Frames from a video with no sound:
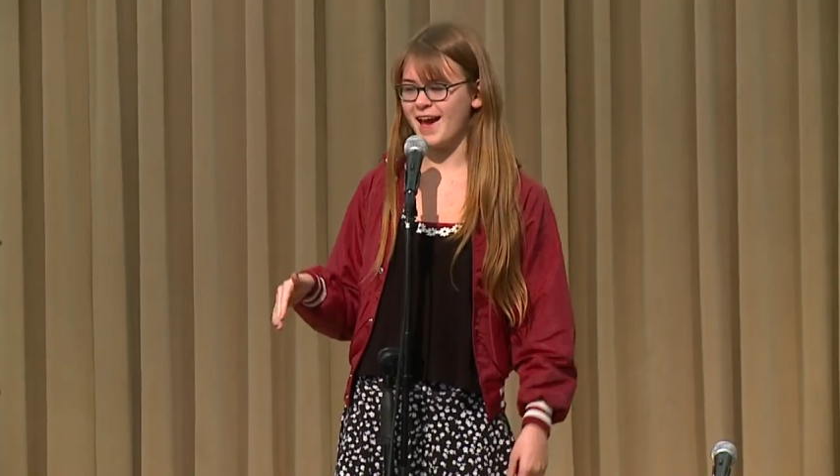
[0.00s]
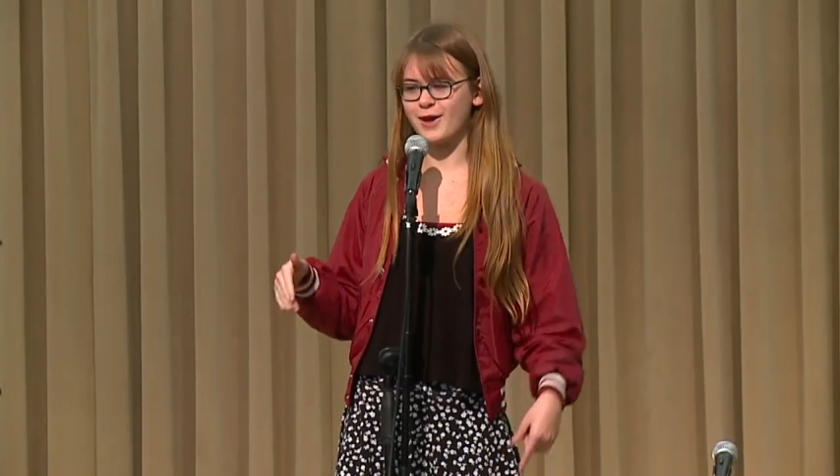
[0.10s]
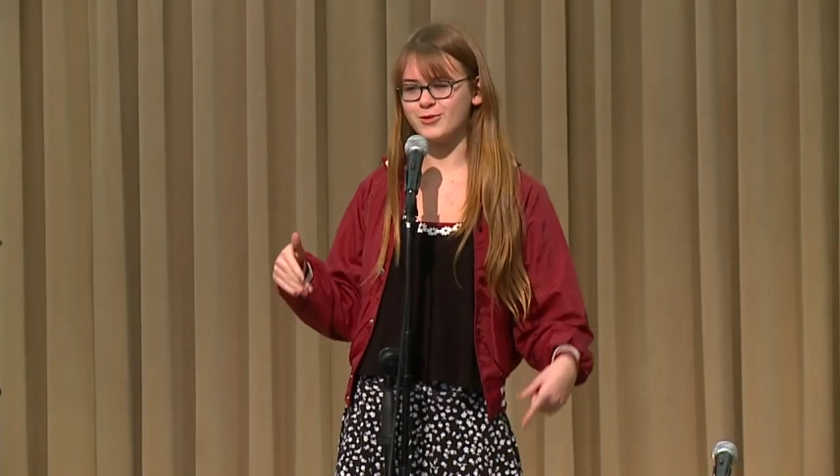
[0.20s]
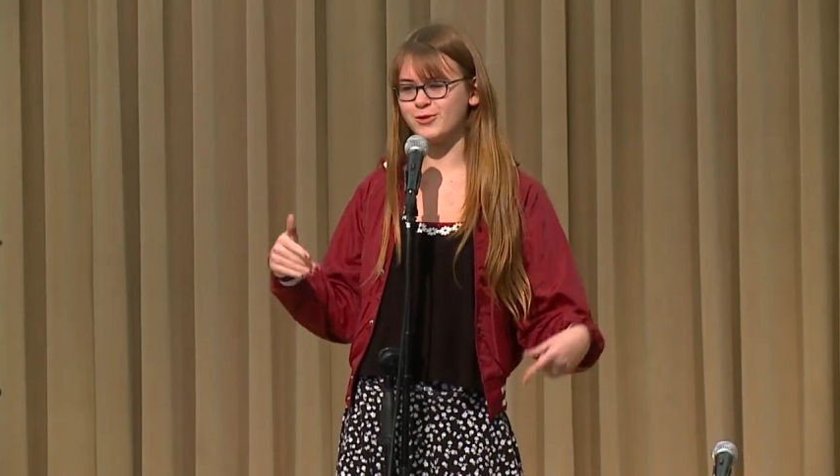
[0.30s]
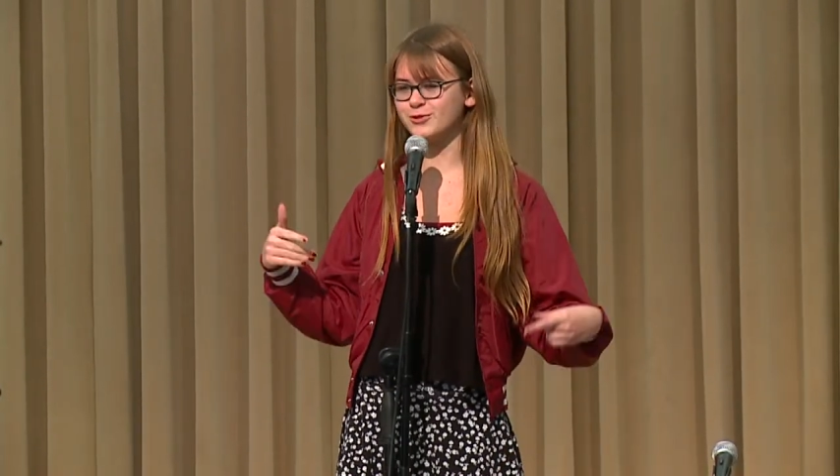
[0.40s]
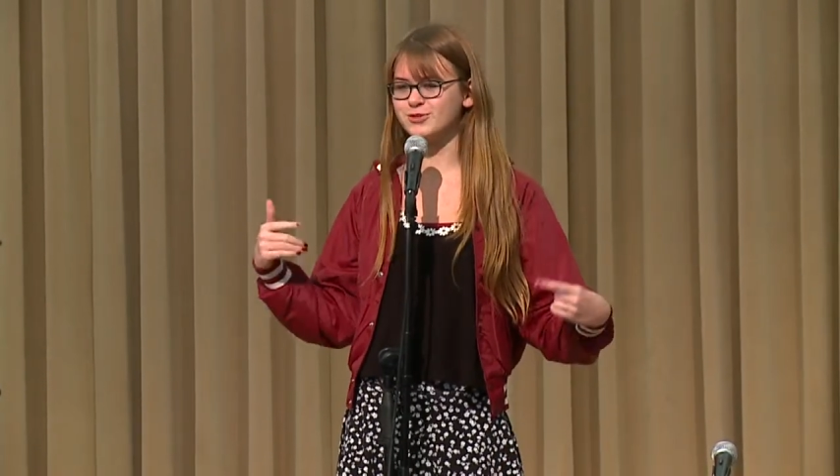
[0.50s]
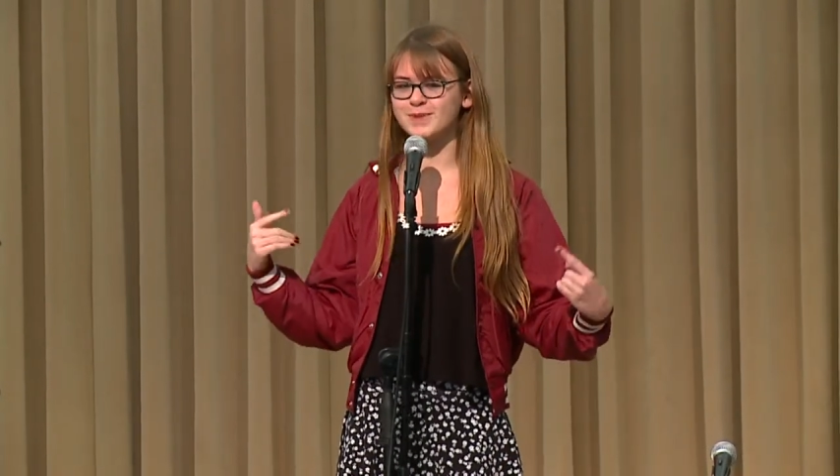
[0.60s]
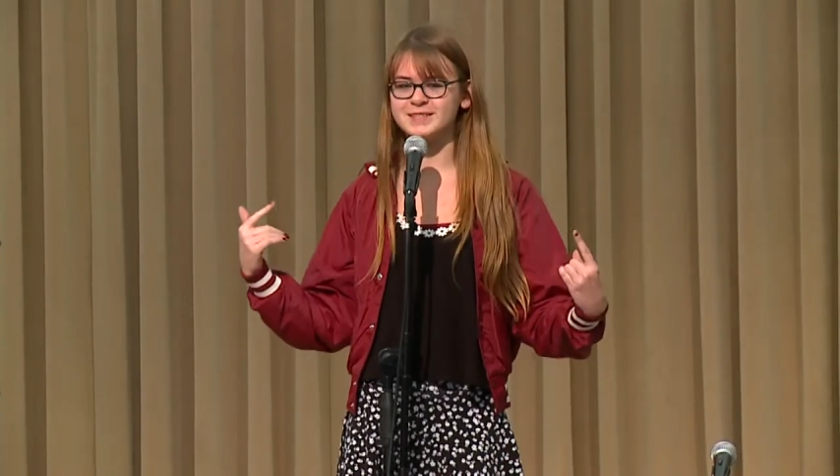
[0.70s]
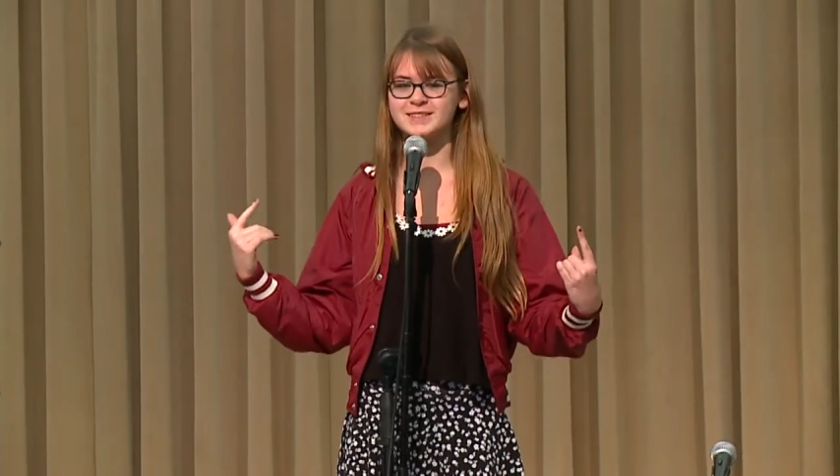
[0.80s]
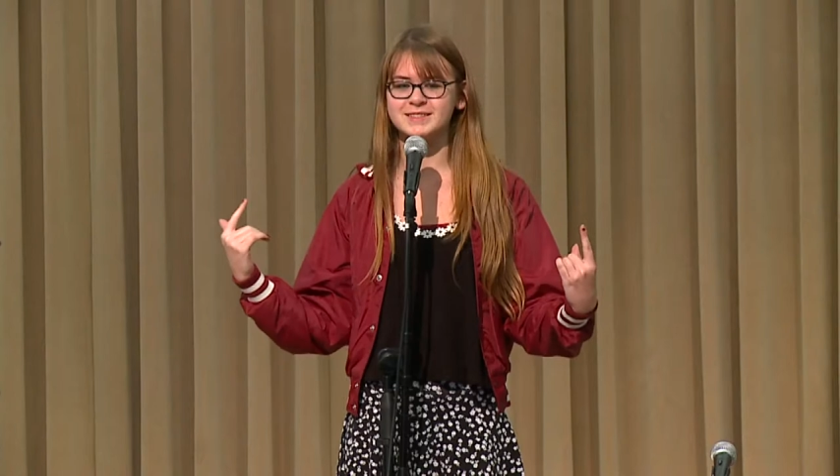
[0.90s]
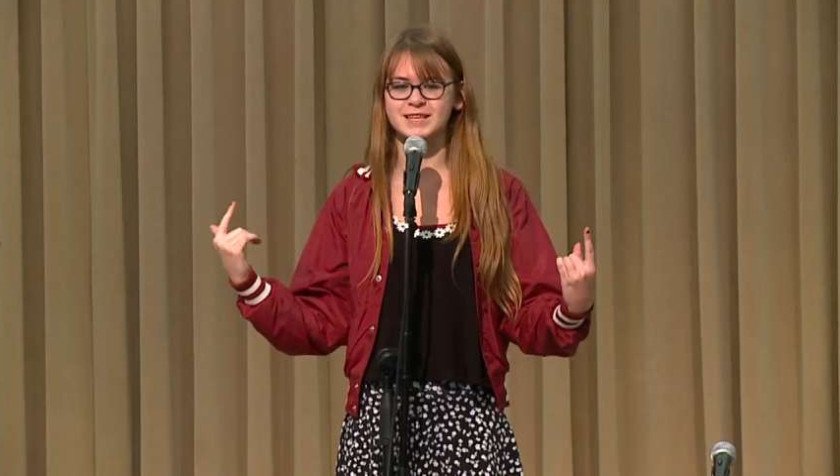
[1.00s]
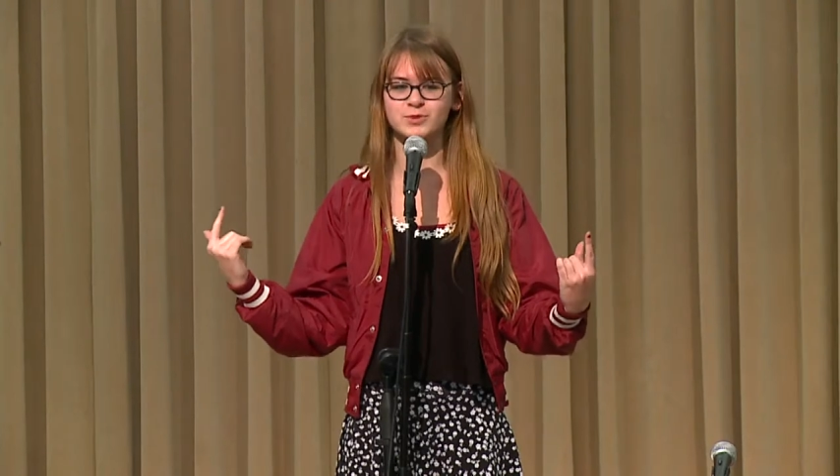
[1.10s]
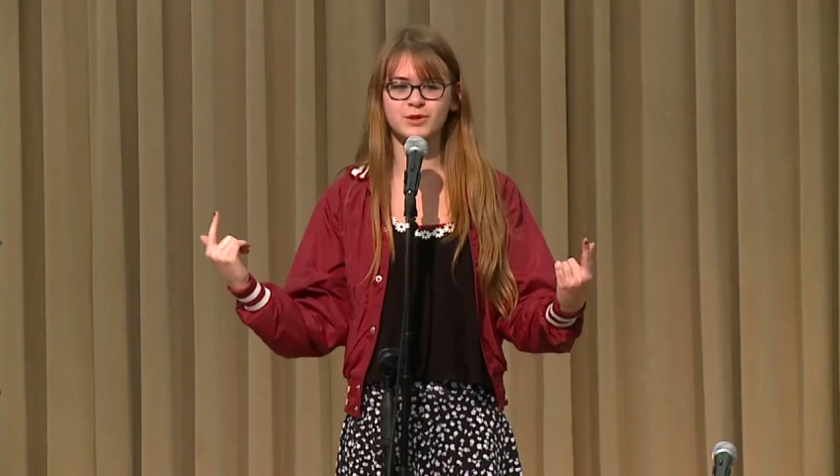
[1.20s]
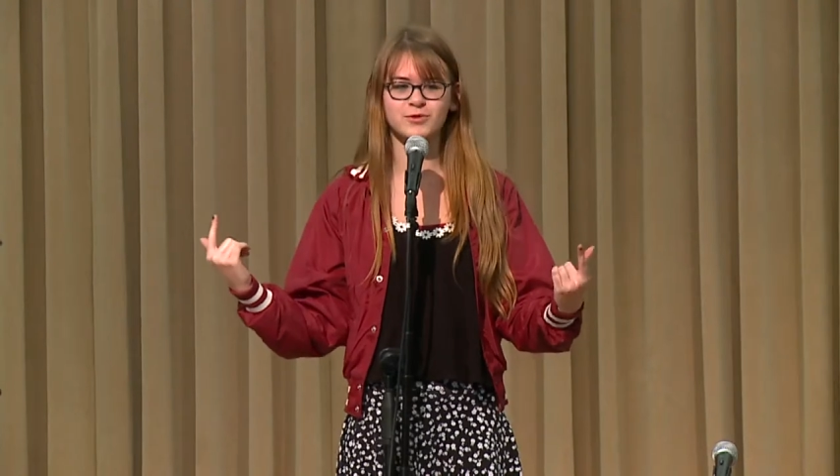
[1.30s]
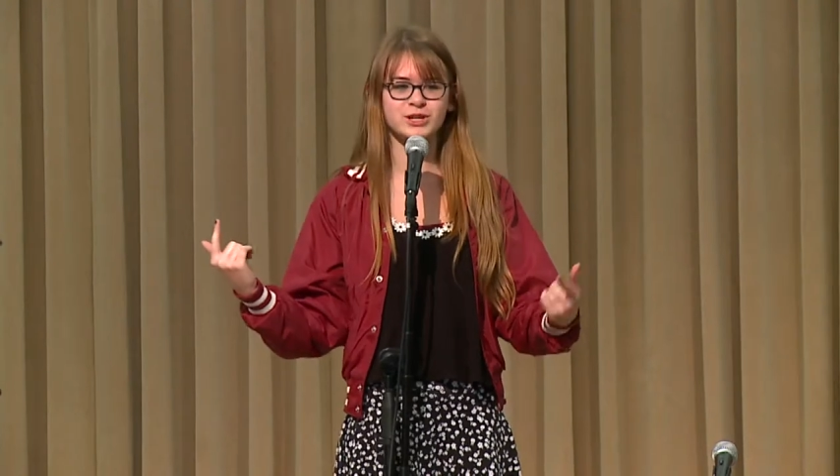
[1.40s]
How news of my
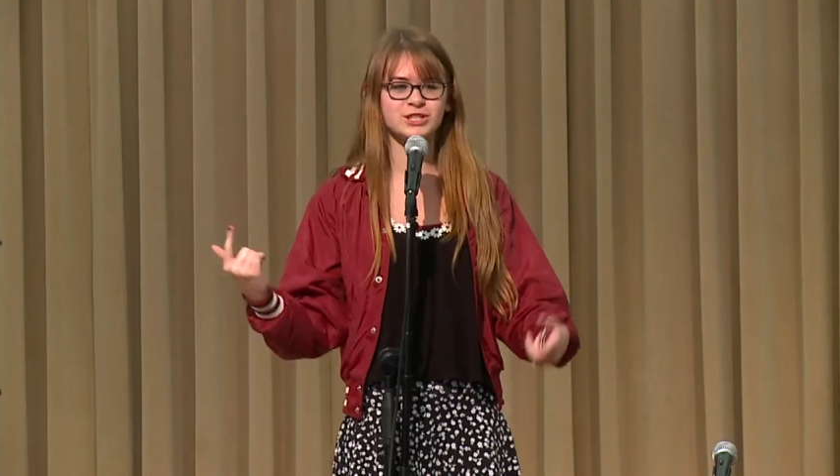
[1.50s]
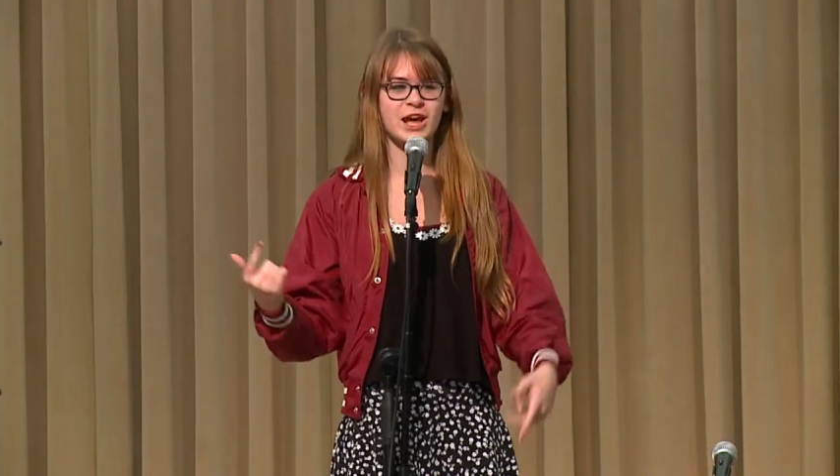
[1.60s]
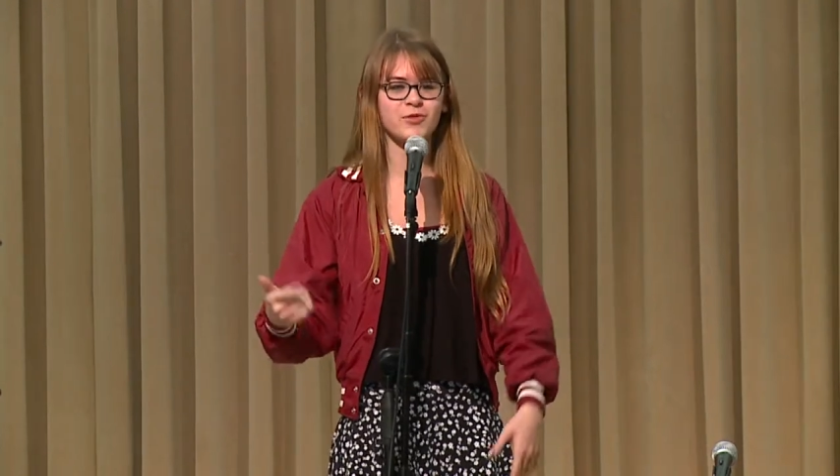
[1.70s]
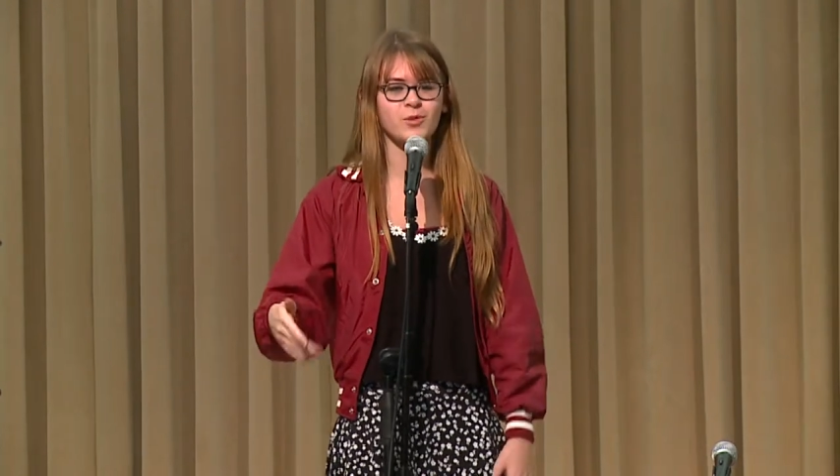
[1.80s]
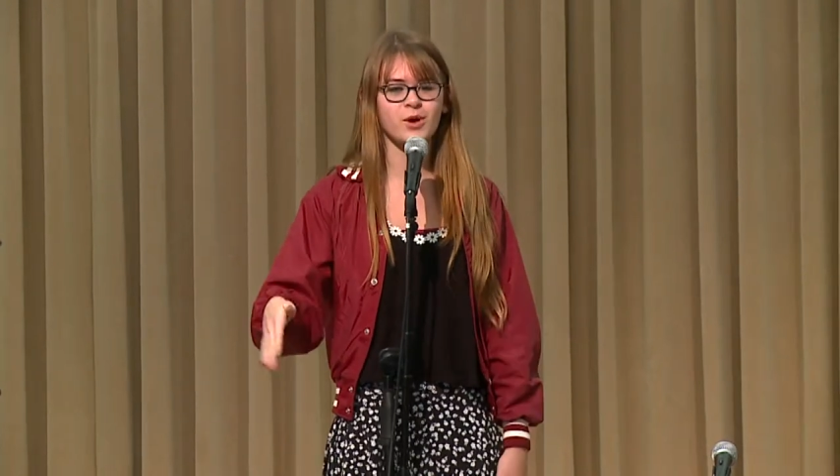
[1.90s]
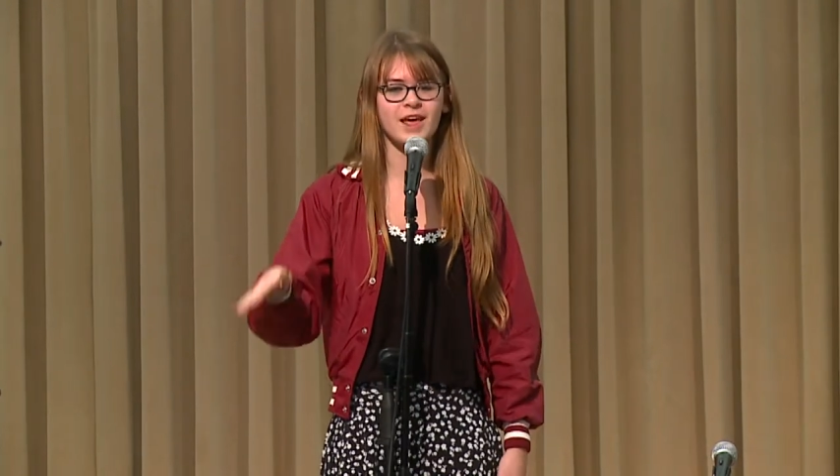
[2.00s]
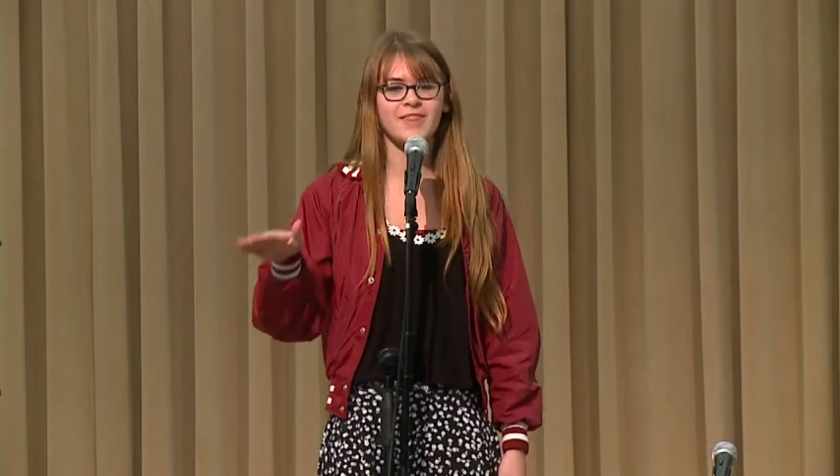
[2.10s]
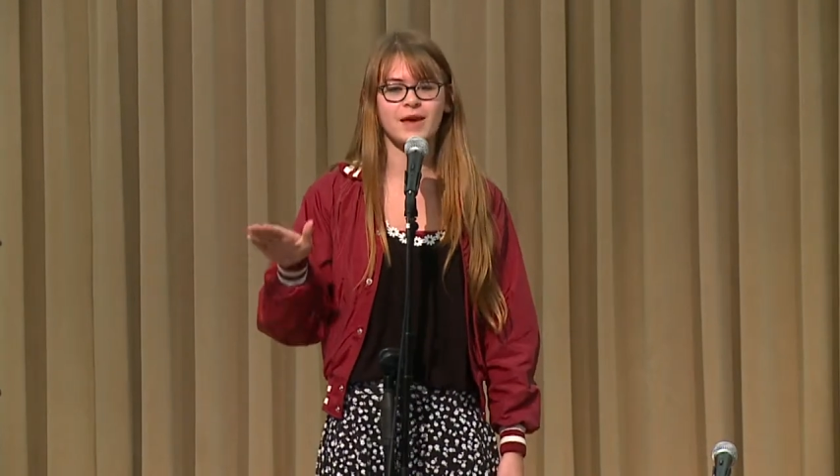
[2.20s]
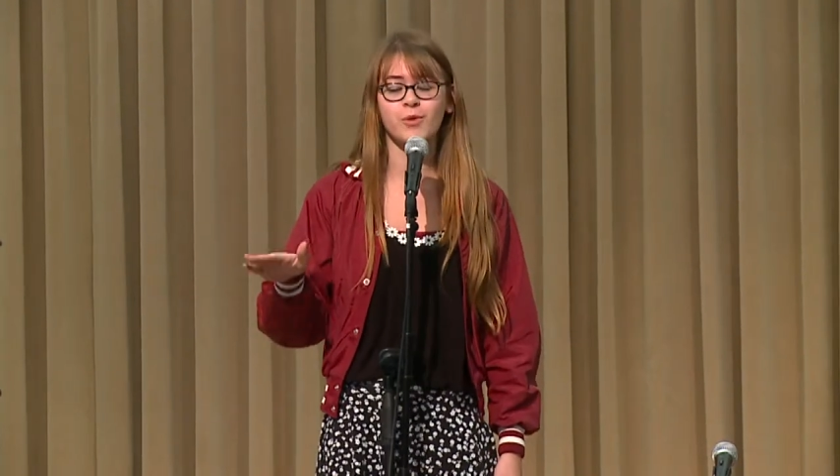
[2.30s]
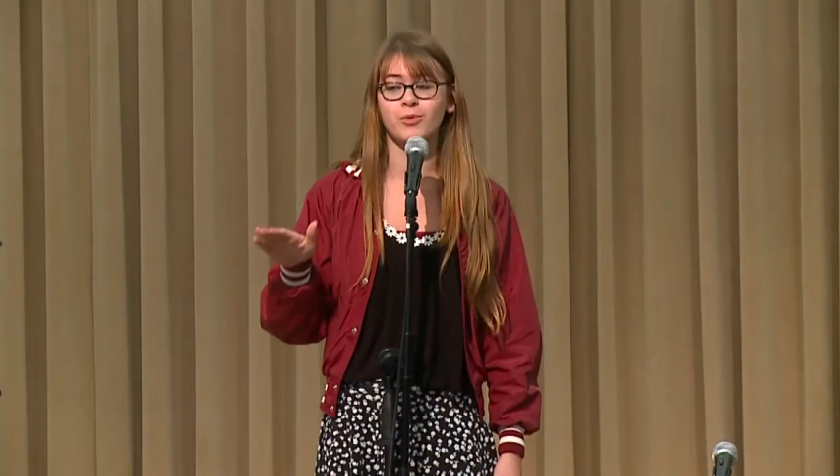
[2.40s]
success will have reached everyone and they